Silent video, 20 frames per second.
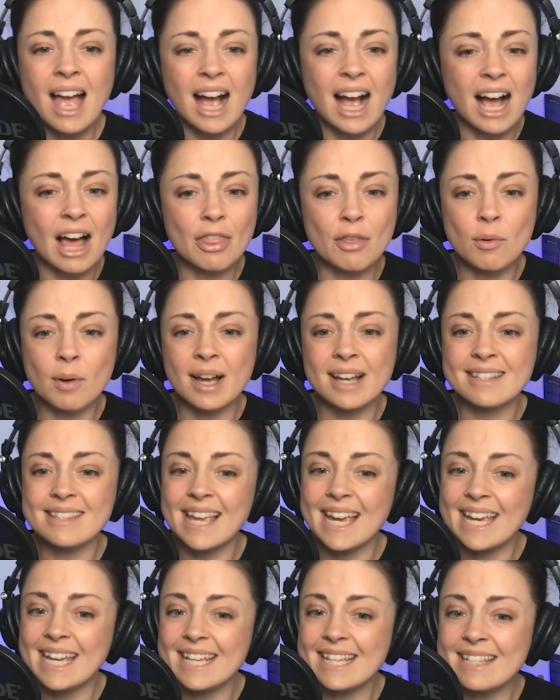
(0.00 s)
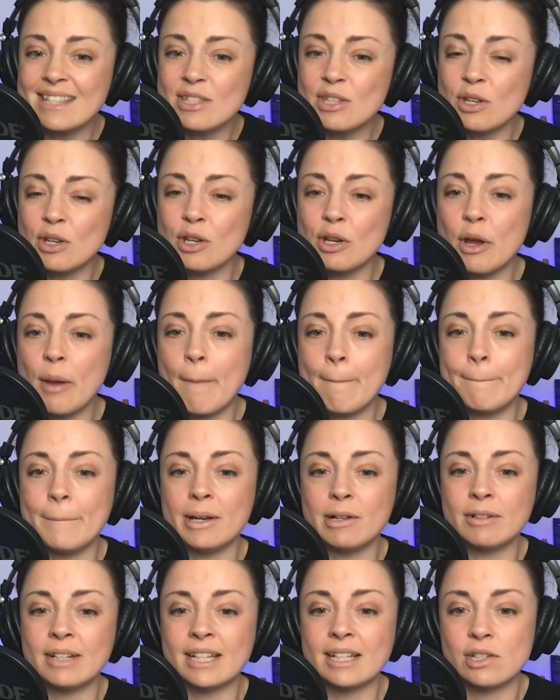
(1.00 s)
Otherwise, here's to
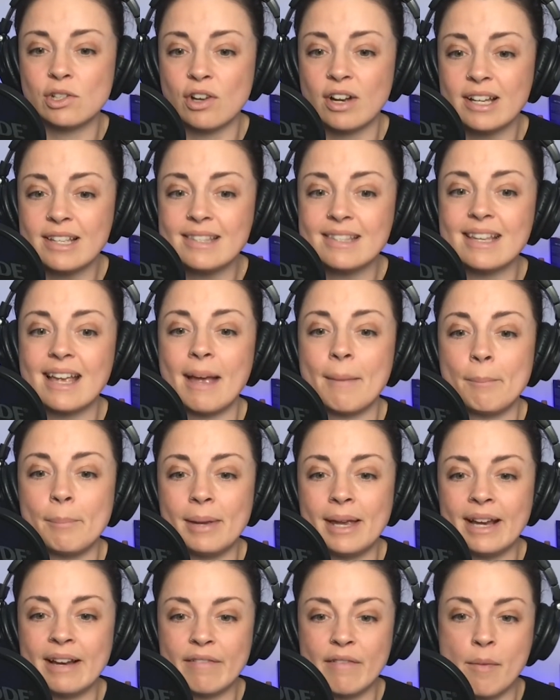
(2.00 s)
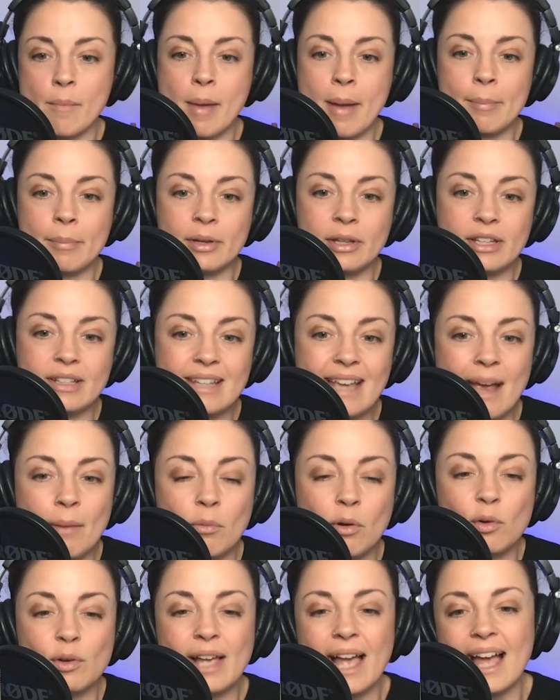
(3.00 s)
building trust and being remembered, and
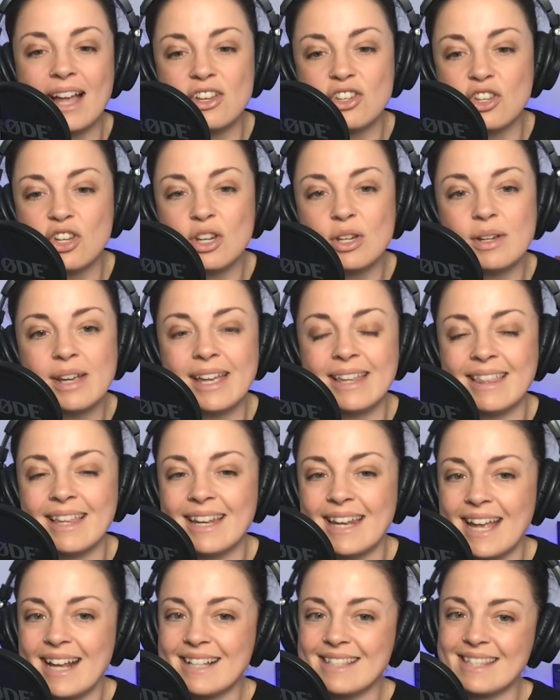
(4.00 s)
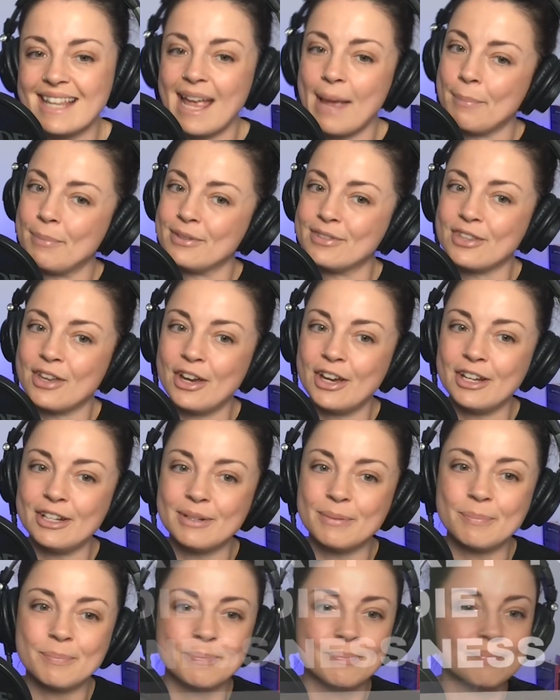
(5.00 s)
we'll catch you in the next
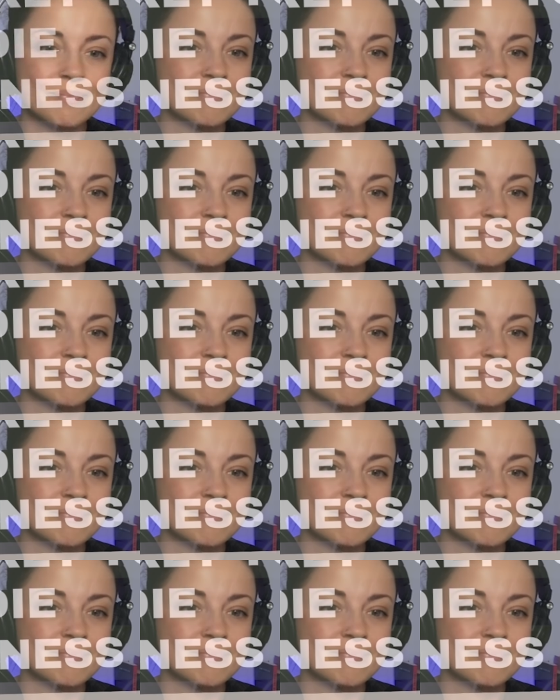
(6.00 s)
episode.